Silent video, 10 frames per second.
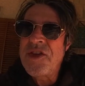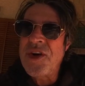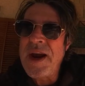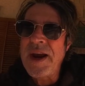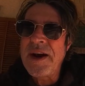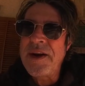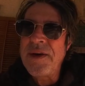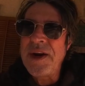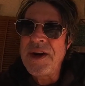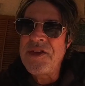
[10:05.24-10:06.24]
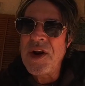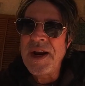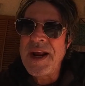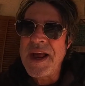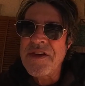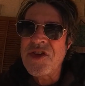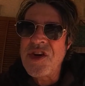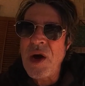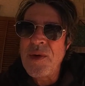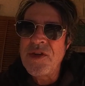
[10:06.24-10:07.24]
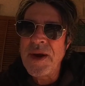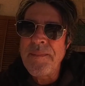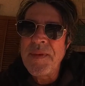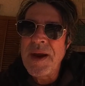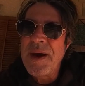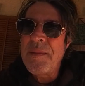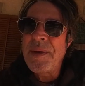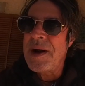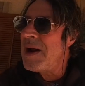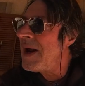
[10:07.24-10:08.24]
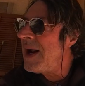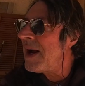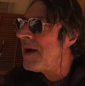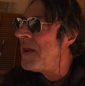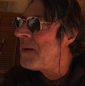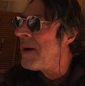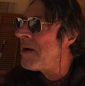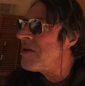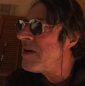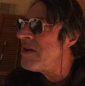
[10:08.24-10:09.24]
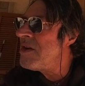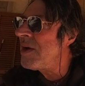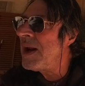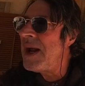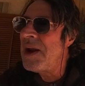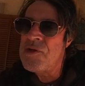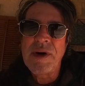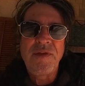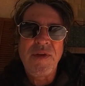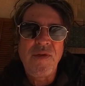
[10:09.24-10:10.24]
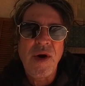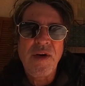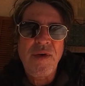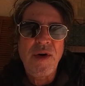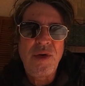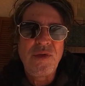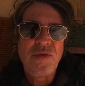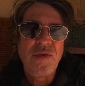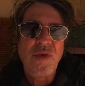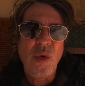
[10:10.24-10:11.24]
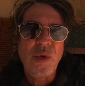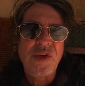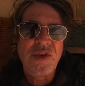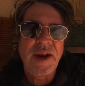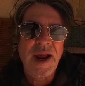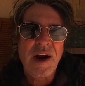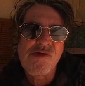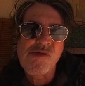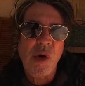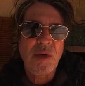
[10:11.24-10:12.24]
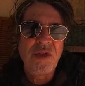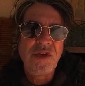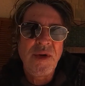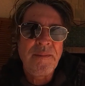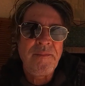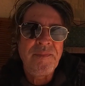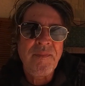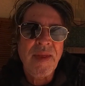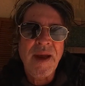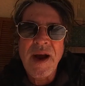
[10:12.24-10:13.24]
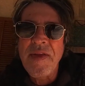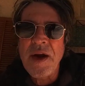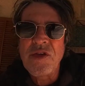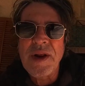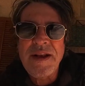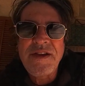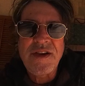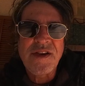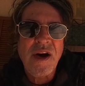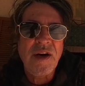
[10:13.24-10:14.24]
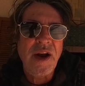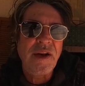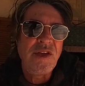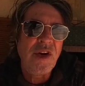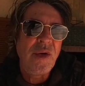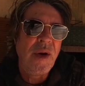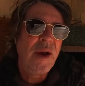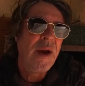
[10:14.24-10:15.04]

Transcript: skiing, it's only going to hit the snow, isn't it? But here in the mountains, you're going to hit, if a phone falls, it's going to hit rocks. And those lenses are going to